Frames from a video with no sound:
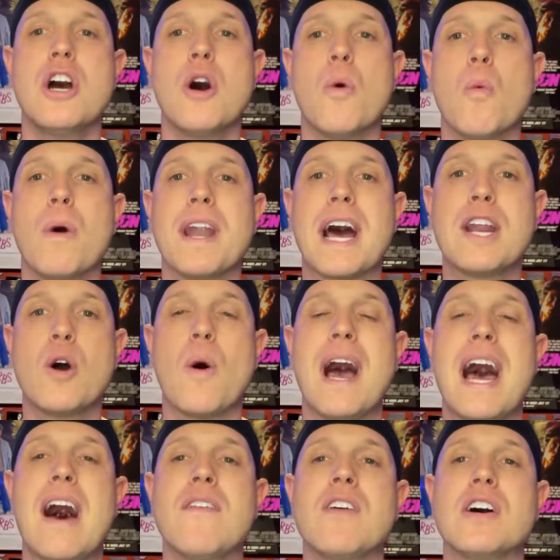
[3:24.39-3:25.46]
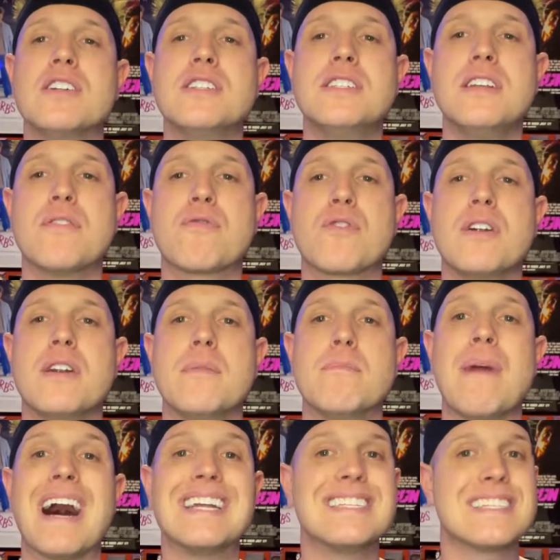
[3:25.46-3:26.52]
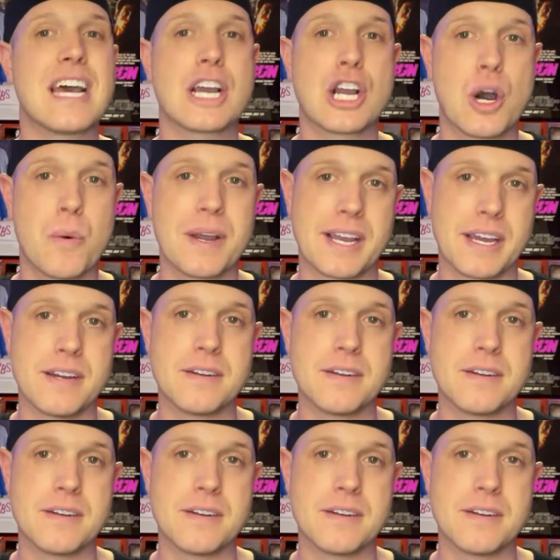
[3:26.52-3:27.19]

when I don't have a different mindset going in.